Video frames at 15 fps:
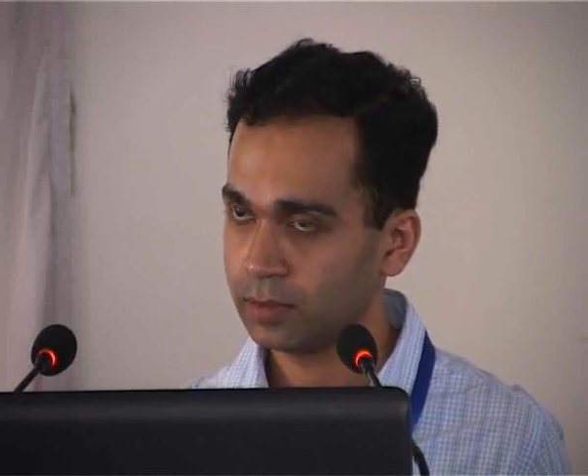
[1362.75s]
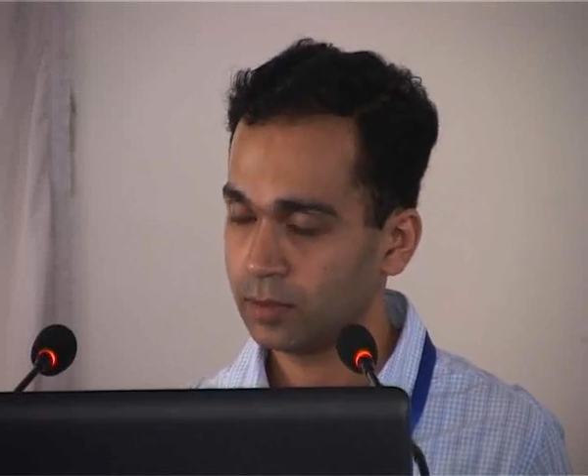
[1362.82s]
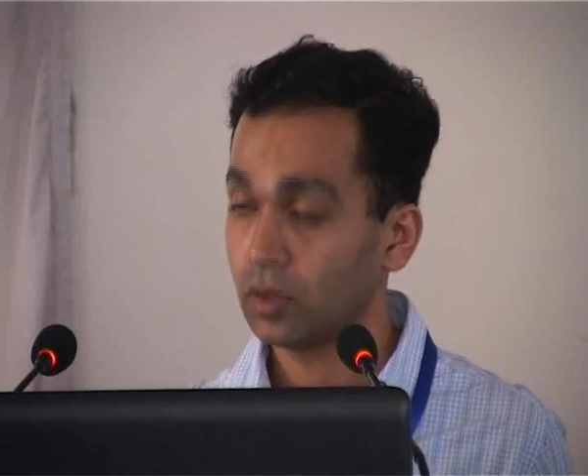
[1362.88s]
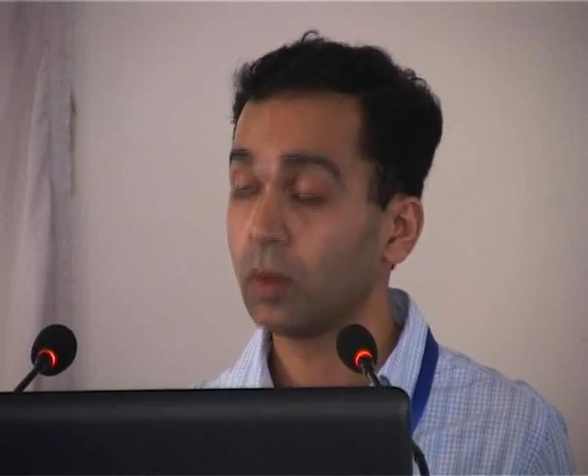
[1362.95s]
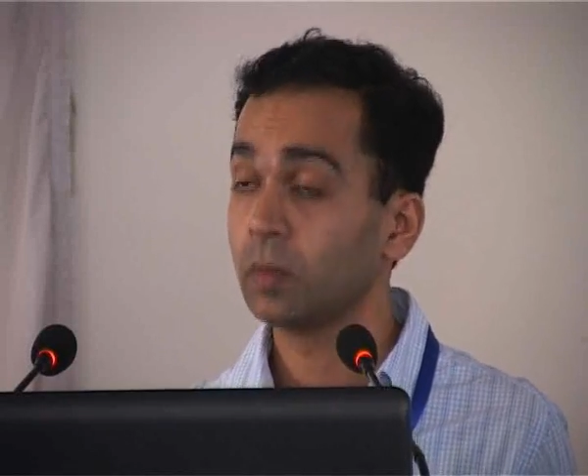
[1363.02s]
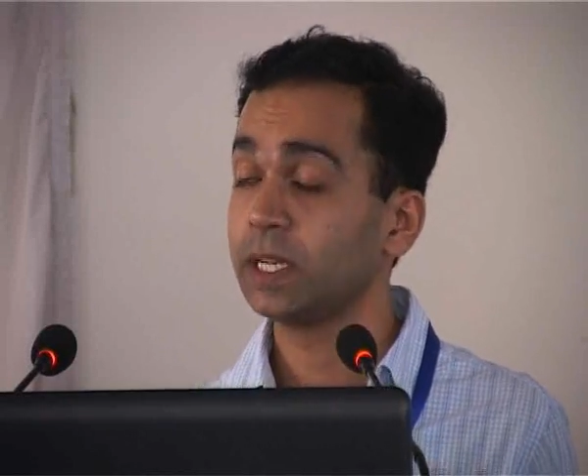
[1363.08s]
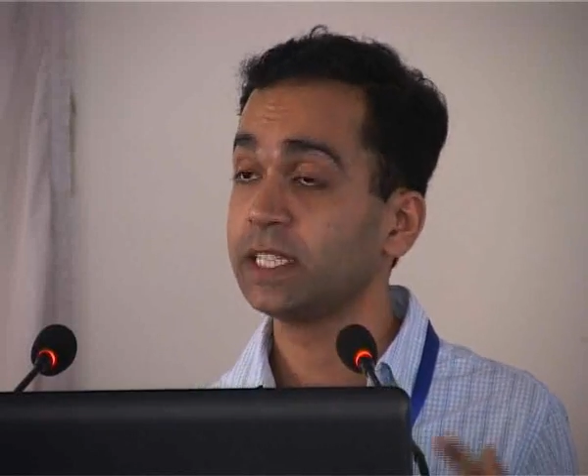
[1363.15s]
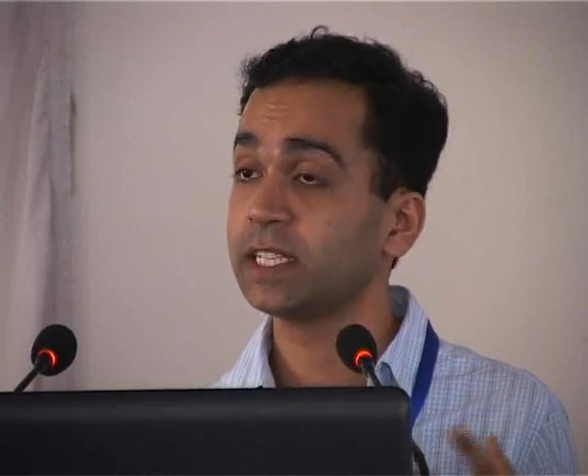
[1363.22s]

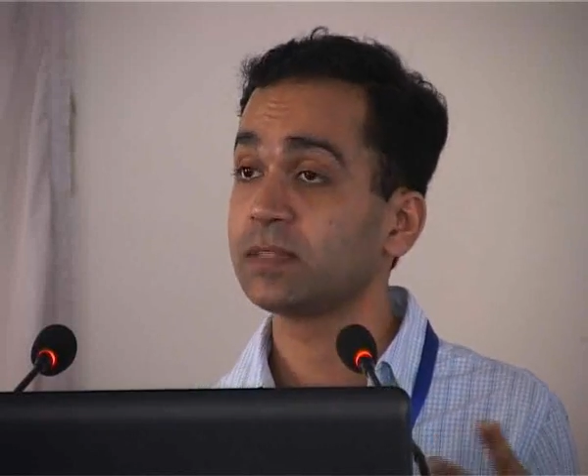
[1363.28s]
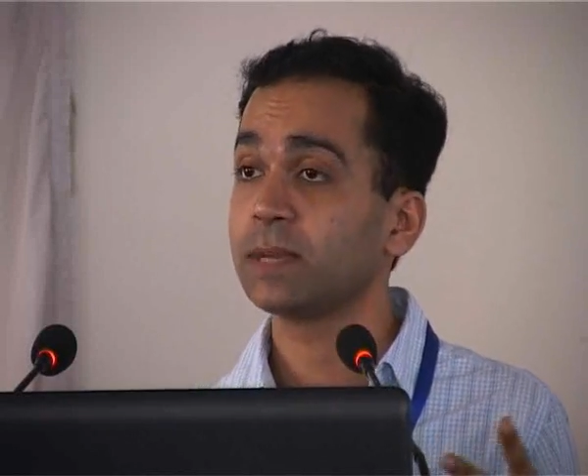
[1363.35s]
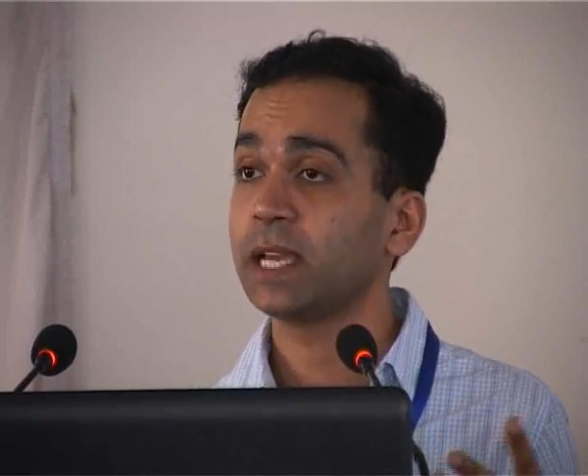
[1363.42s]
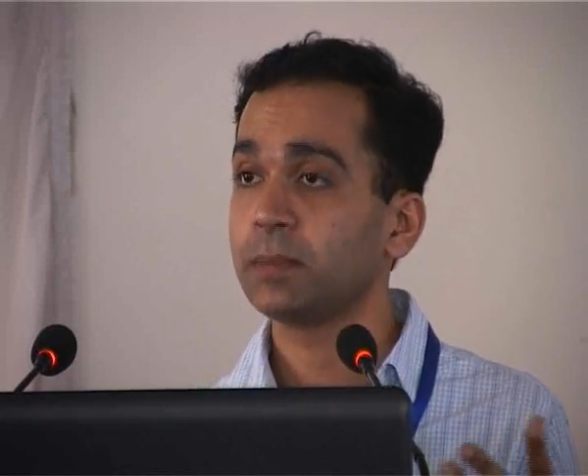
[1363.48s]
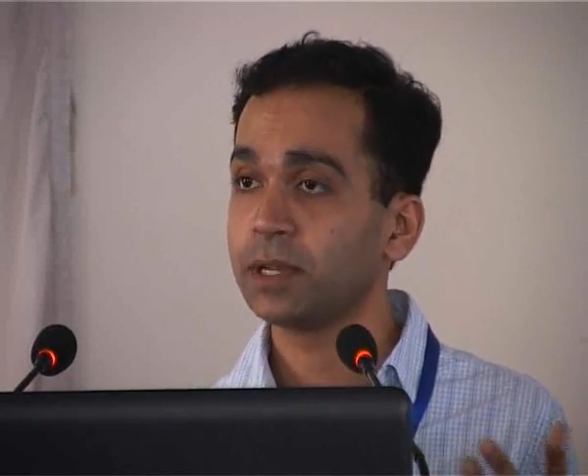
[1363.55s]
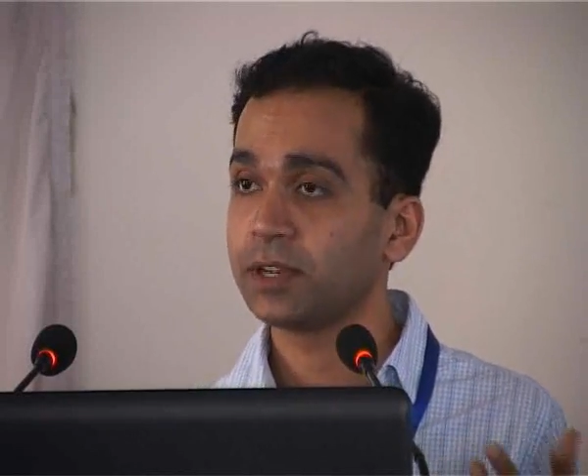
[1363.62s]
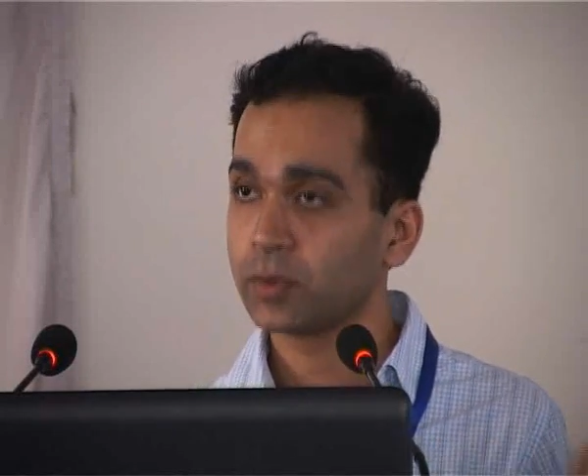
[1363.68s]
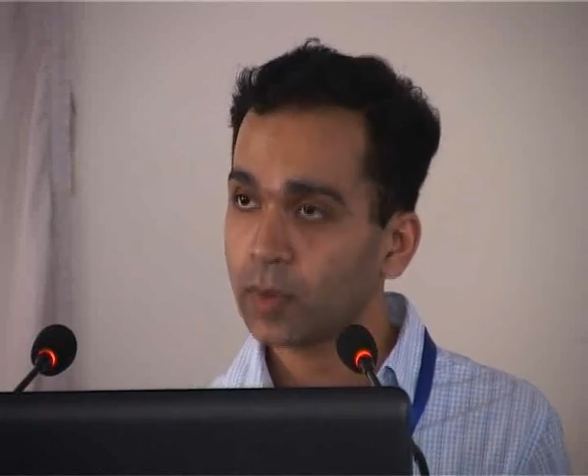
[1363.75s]
Normally this
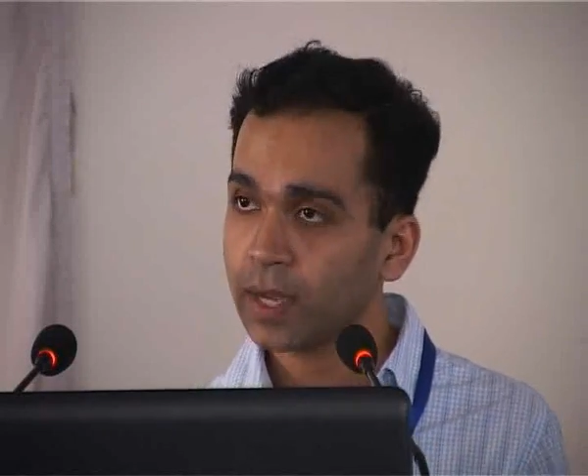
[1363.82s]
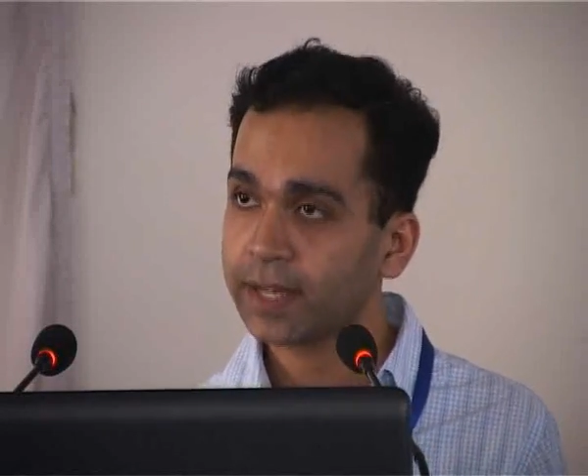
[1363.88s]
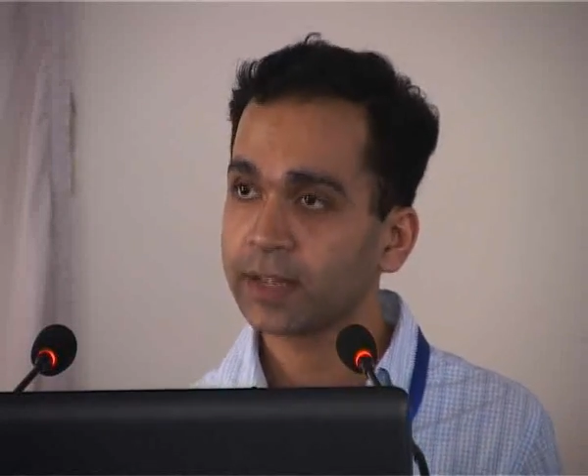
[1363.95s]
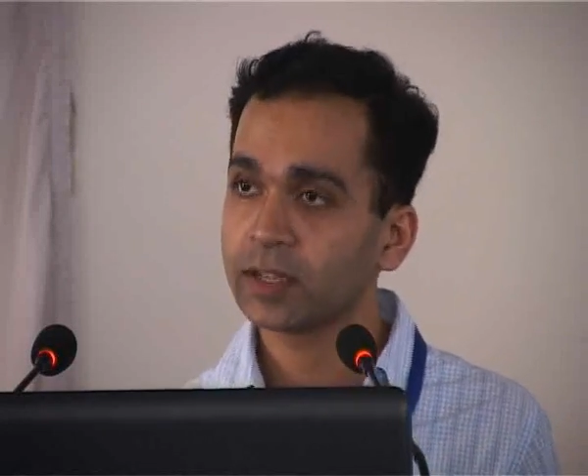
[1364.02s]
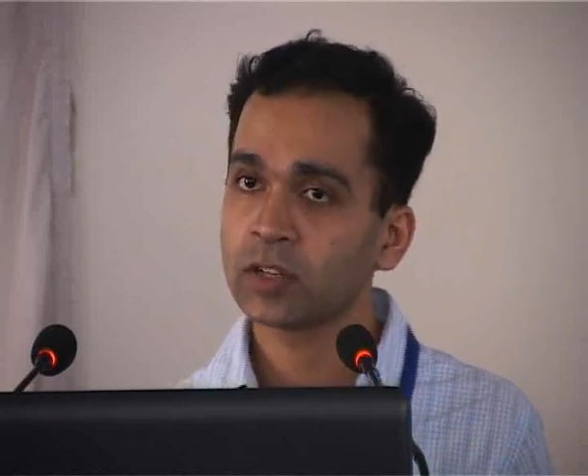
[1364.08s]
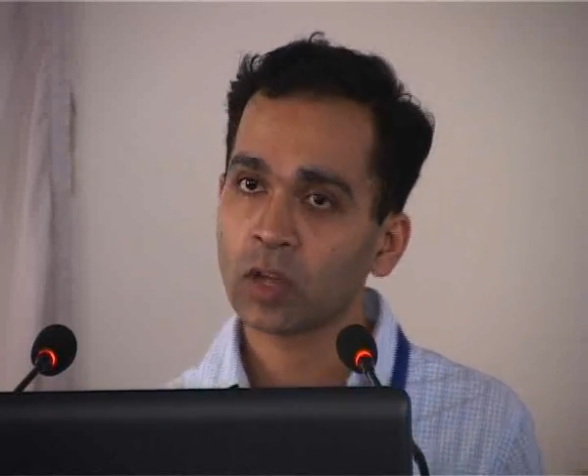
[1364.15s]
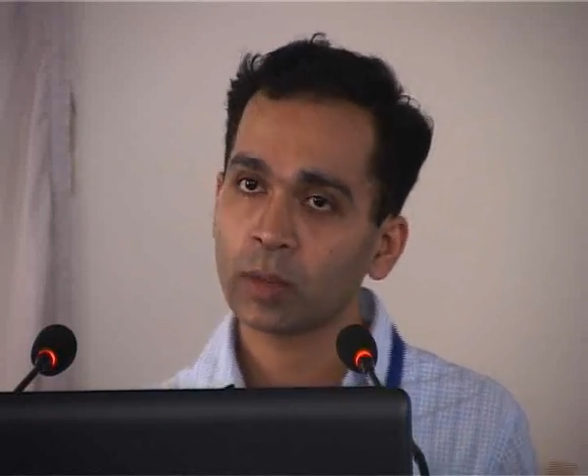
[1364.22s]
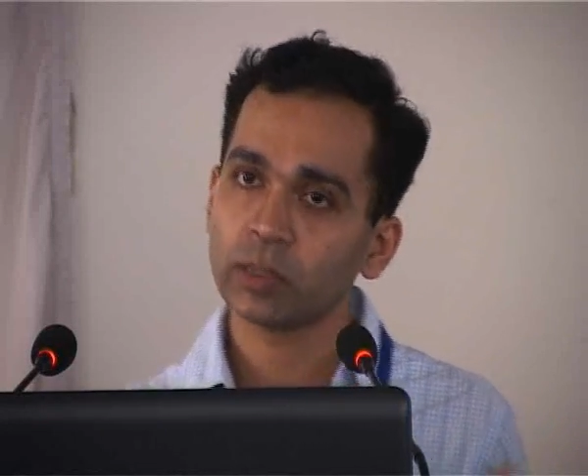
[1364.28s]
might be required
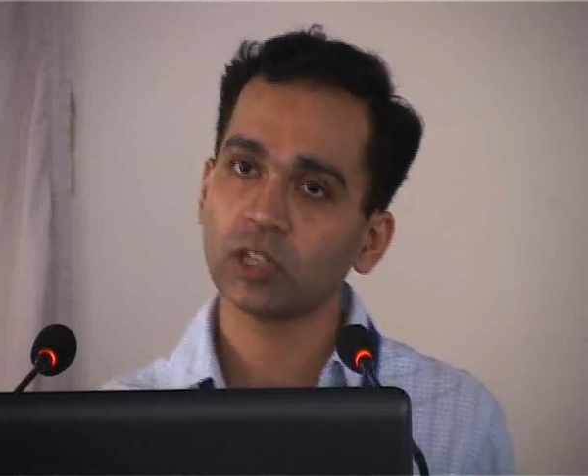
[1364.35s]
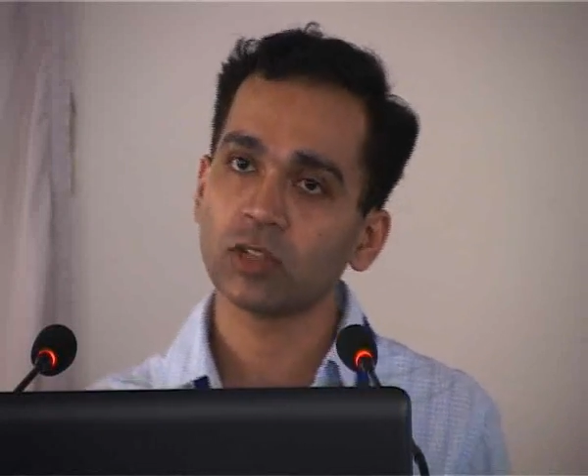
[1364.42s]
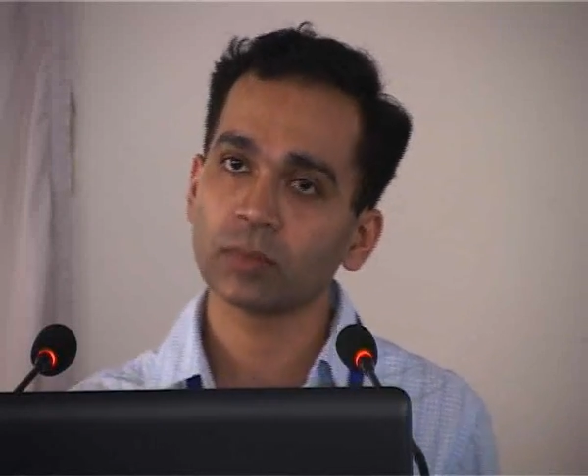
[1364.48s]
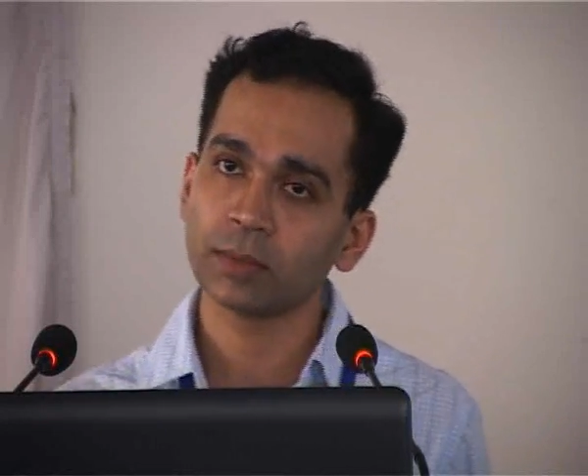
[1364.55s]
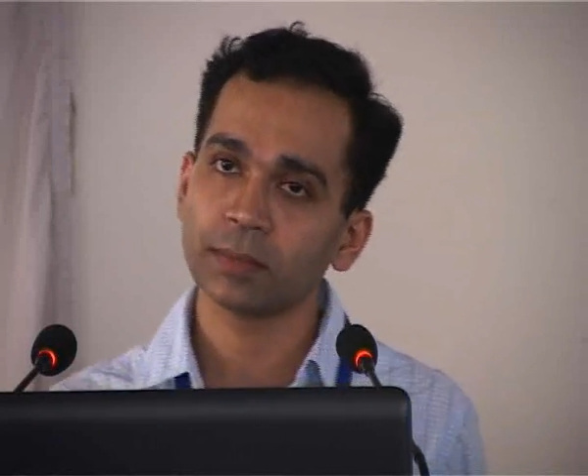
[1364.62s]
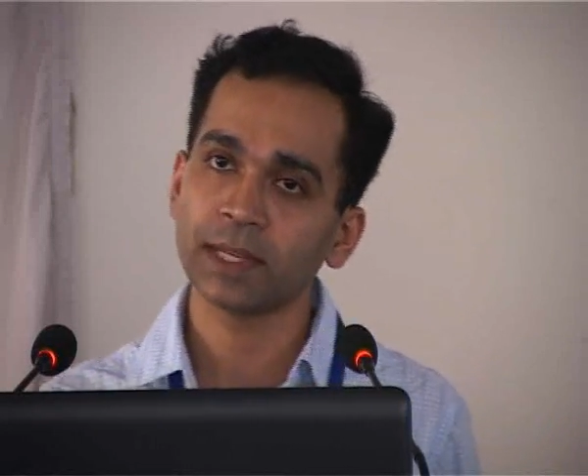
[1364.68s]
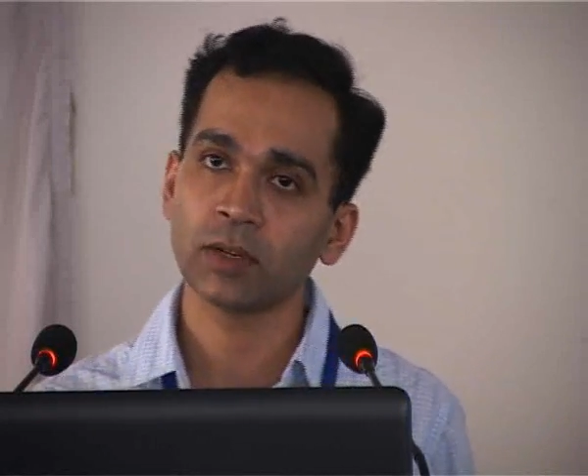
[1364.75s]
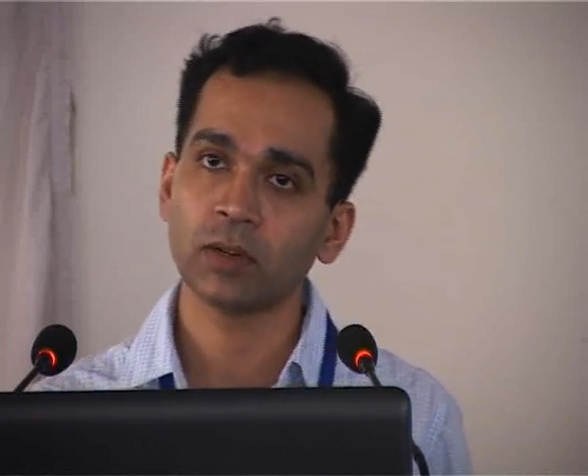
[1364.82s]
in a normal
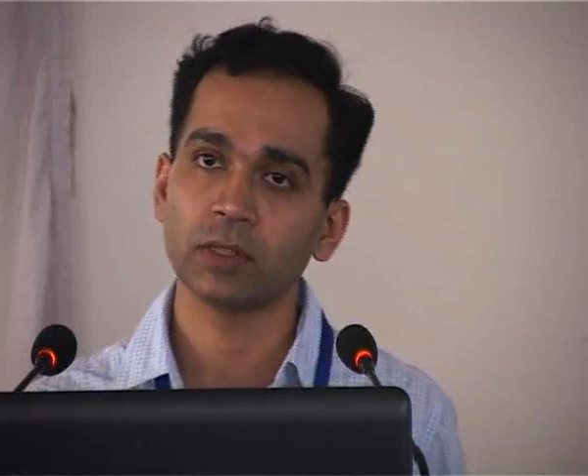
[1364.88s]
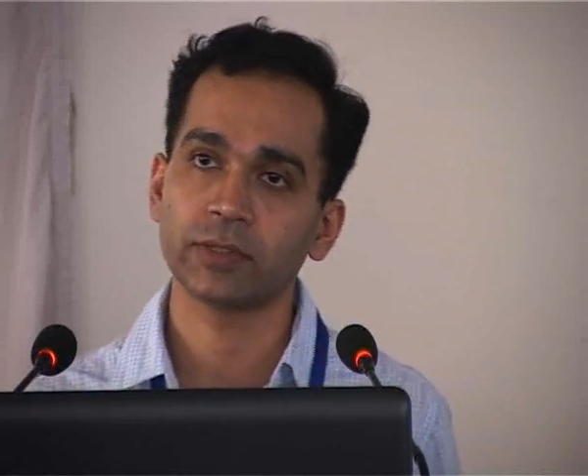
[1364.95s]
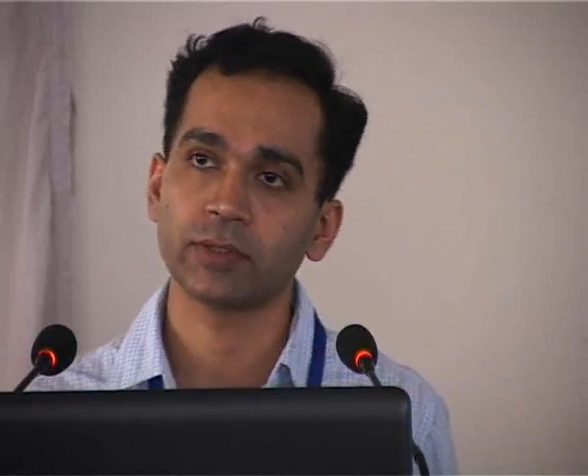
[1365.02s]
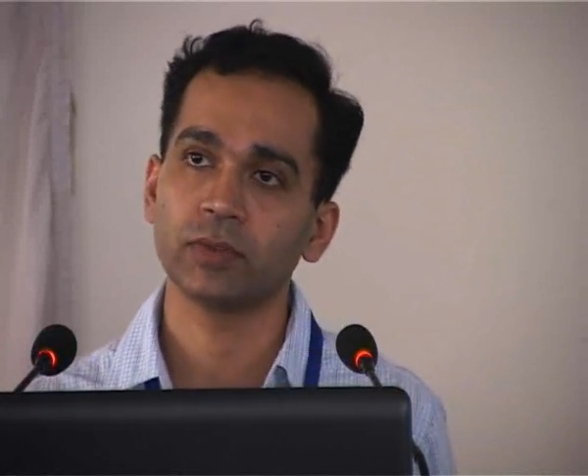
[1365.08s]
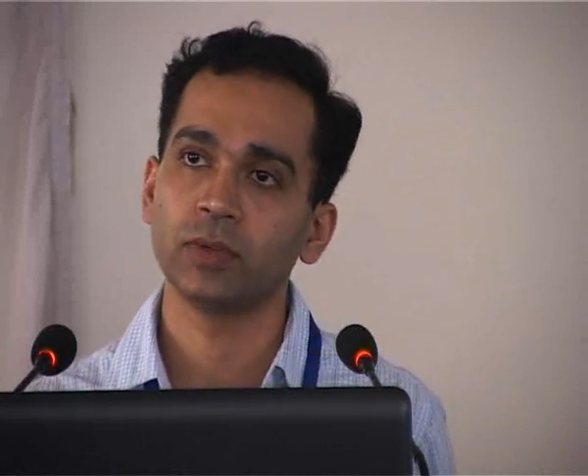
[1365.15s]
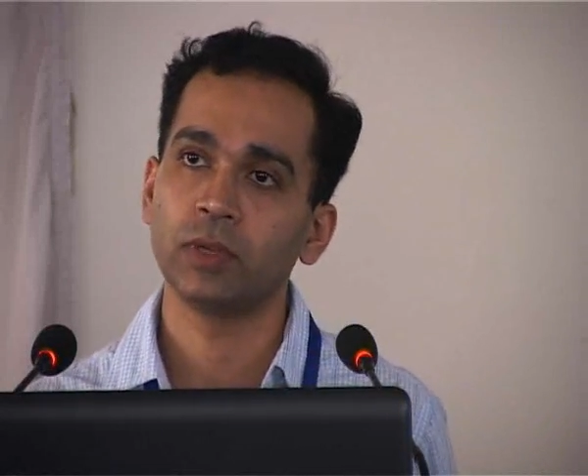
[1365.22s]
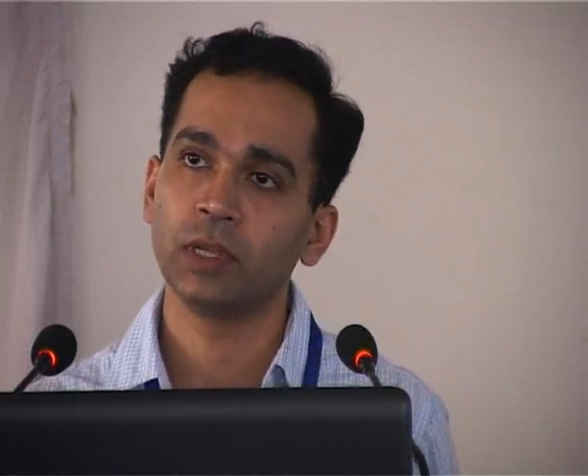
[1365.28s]
human being also,